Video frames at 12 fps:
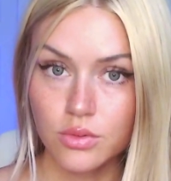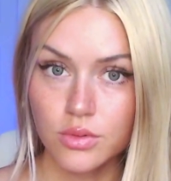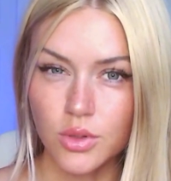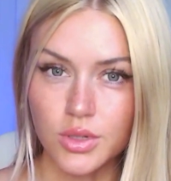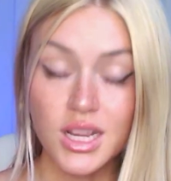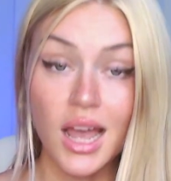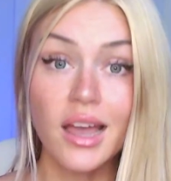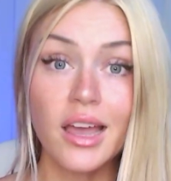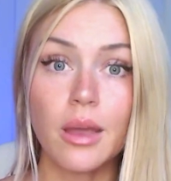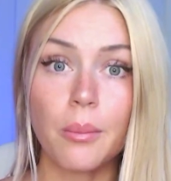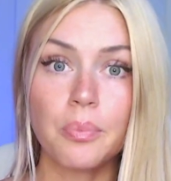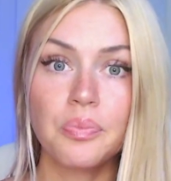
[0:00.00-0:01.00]
your
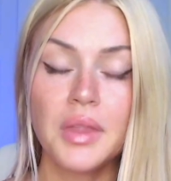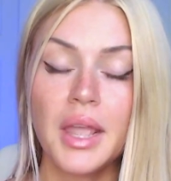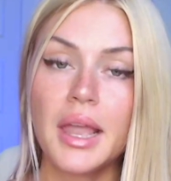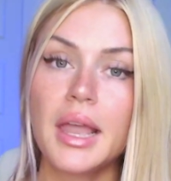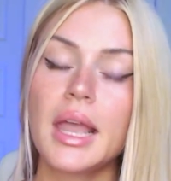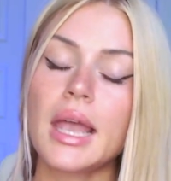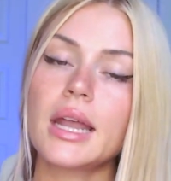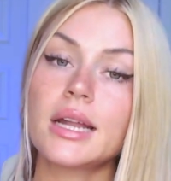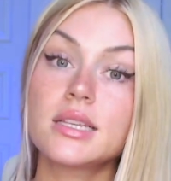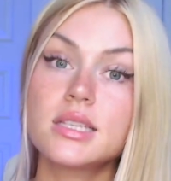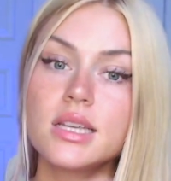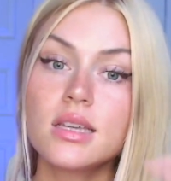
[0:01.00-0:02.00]
time. And I
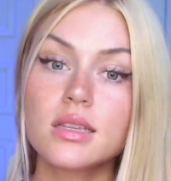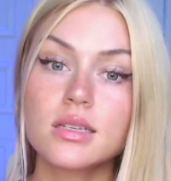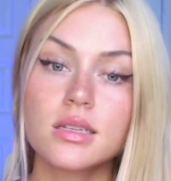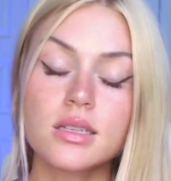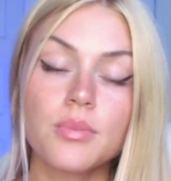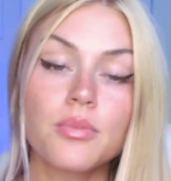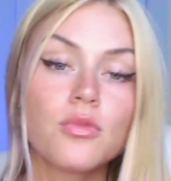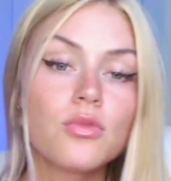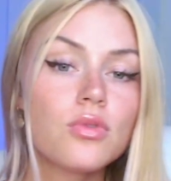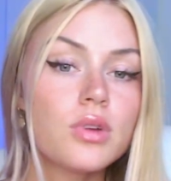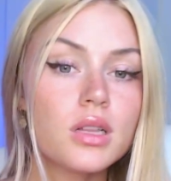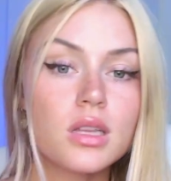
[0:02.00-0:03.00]
see this as a
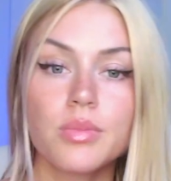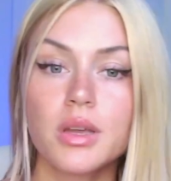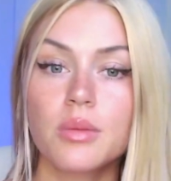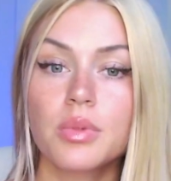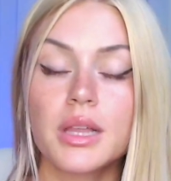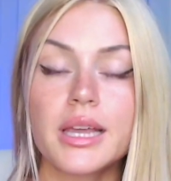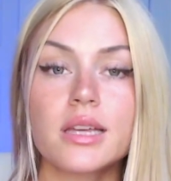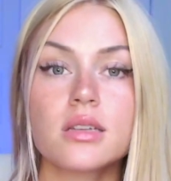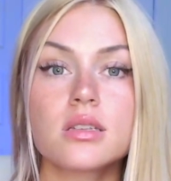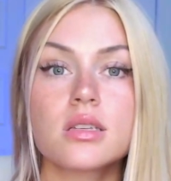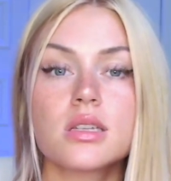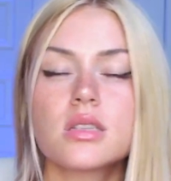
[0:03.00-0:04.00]
really big
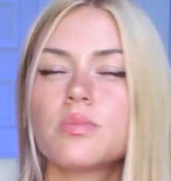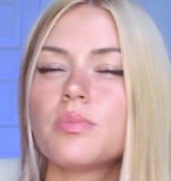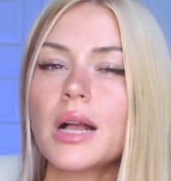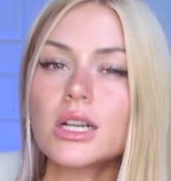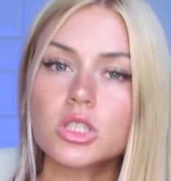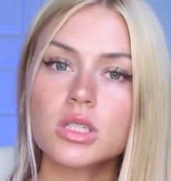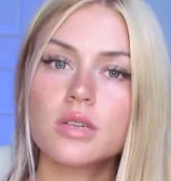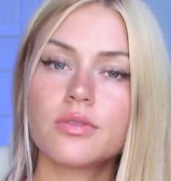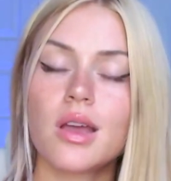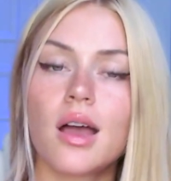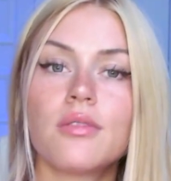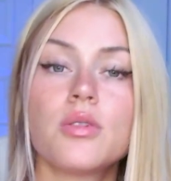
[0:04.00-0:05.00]
place, especially if
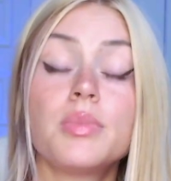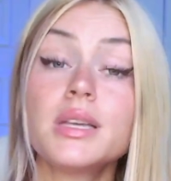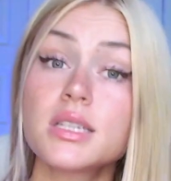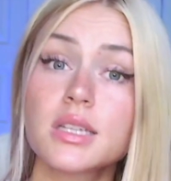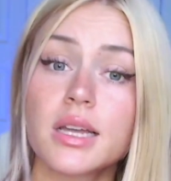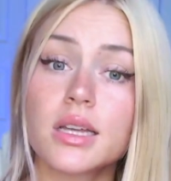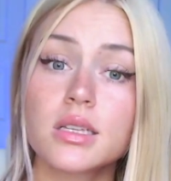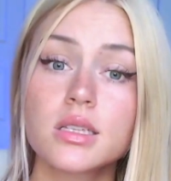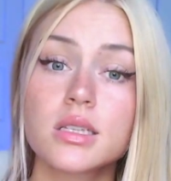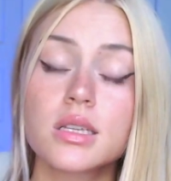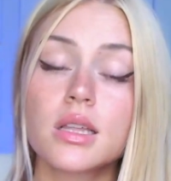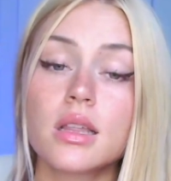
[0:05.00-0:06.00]
you have a
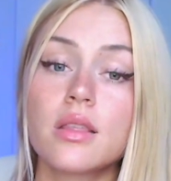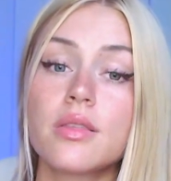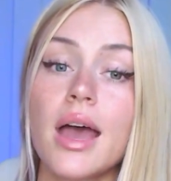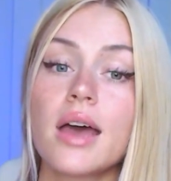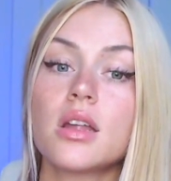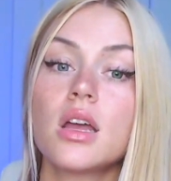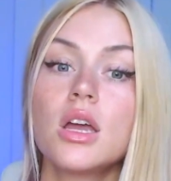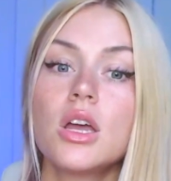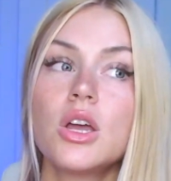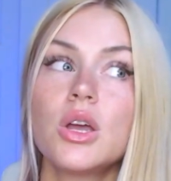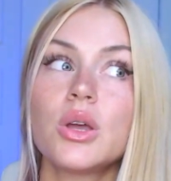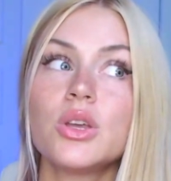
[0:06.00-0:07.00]
business, that
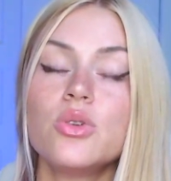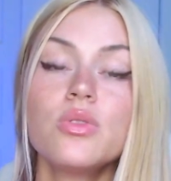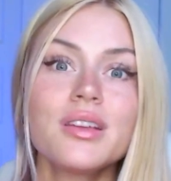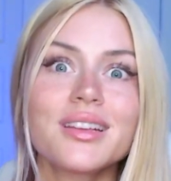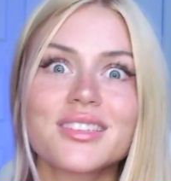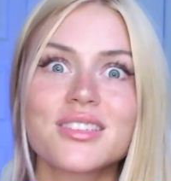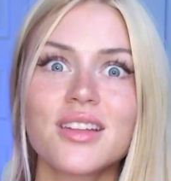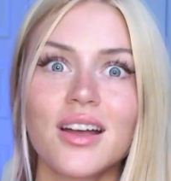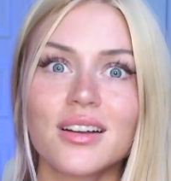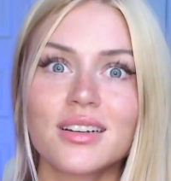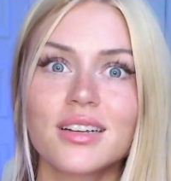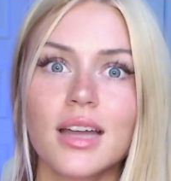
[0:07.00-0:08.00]
you can get
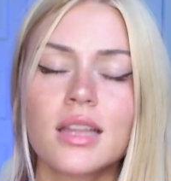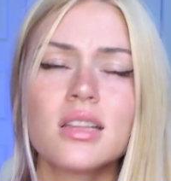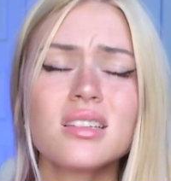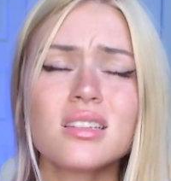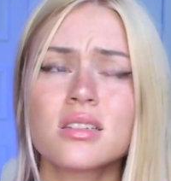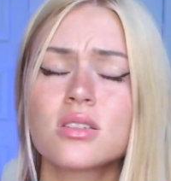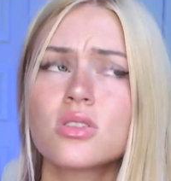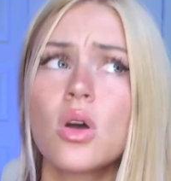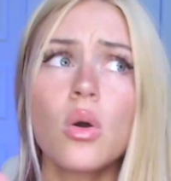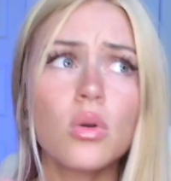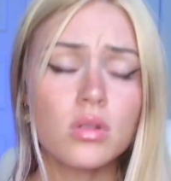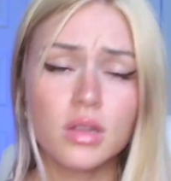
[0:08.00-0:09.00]
stuck. And this is
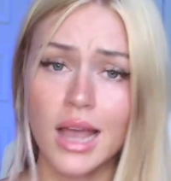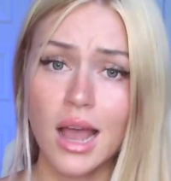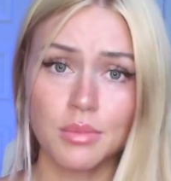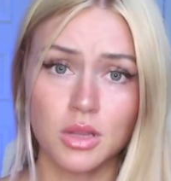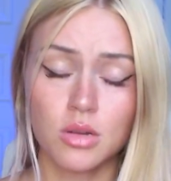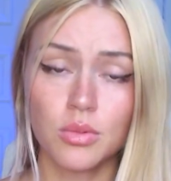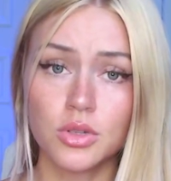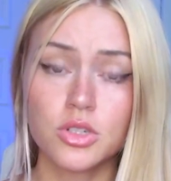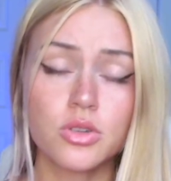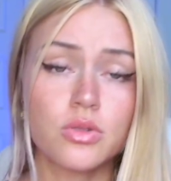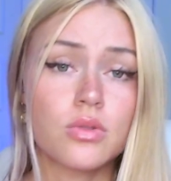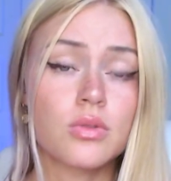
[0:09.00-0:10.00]
totally applicable
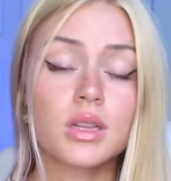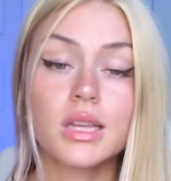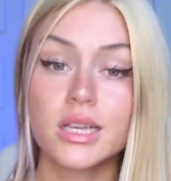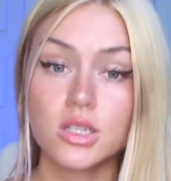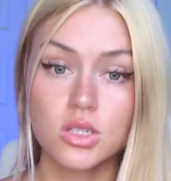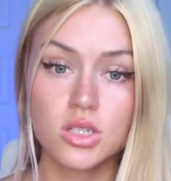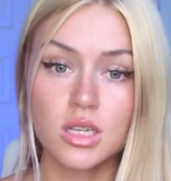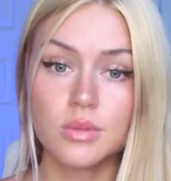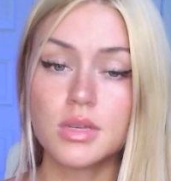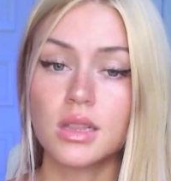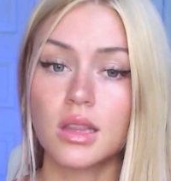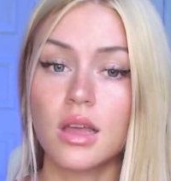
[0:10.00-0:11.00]
to
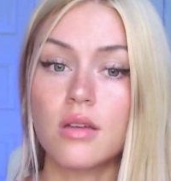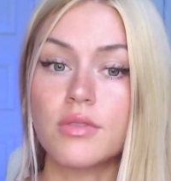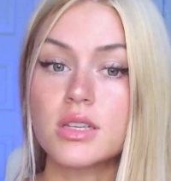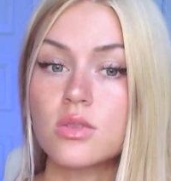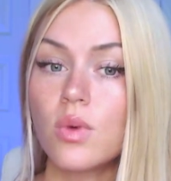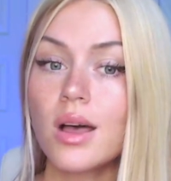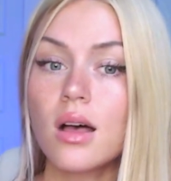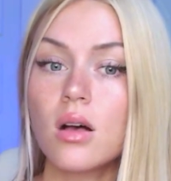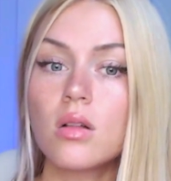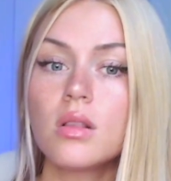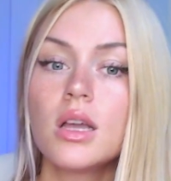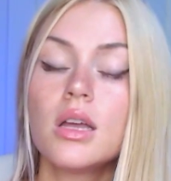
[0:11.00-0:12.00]
relationships and love as
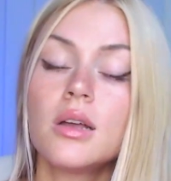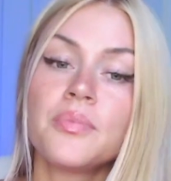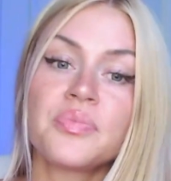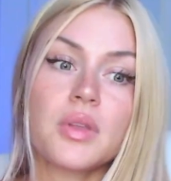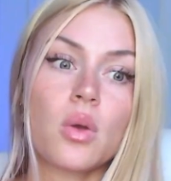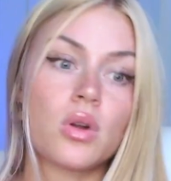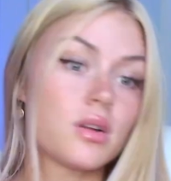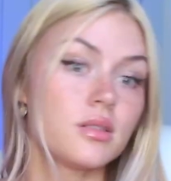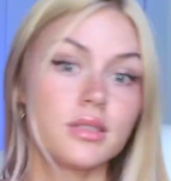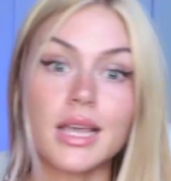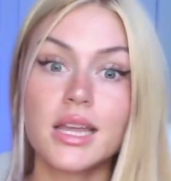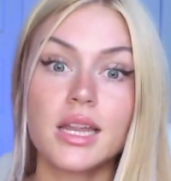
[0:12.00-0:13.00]
well, or
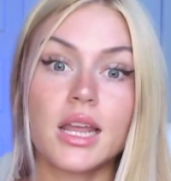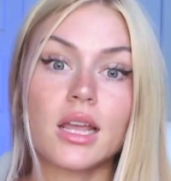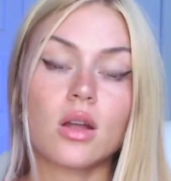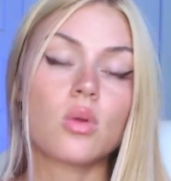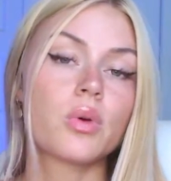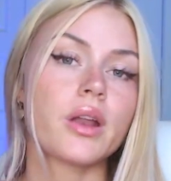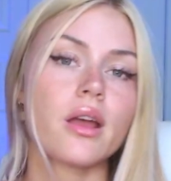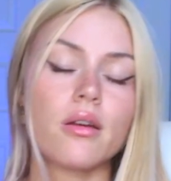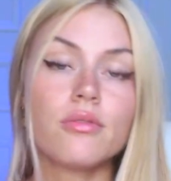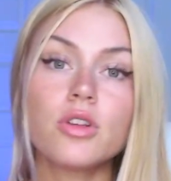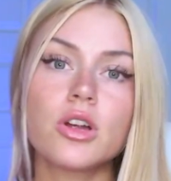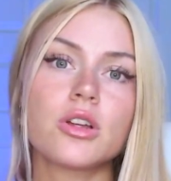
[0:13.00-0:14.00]
dating or
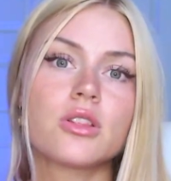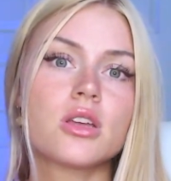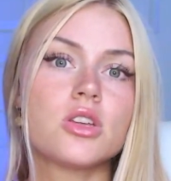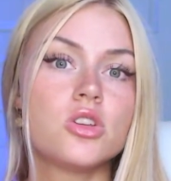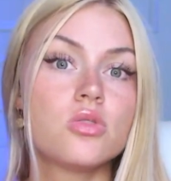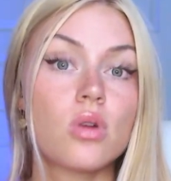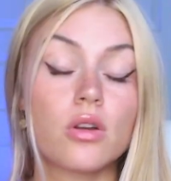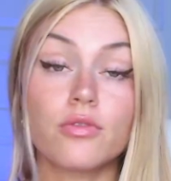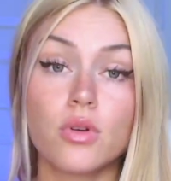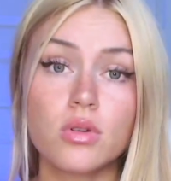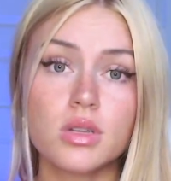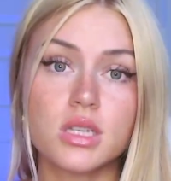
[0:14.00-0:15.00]
whatever that you are
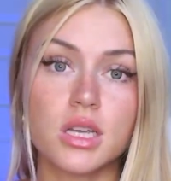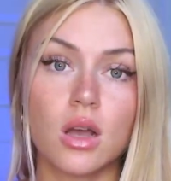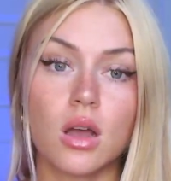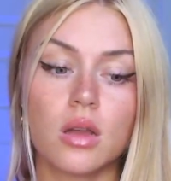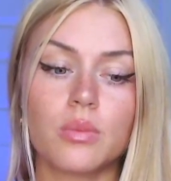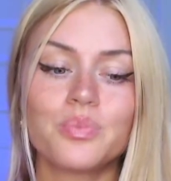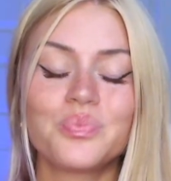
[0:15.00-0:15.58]
focusing on.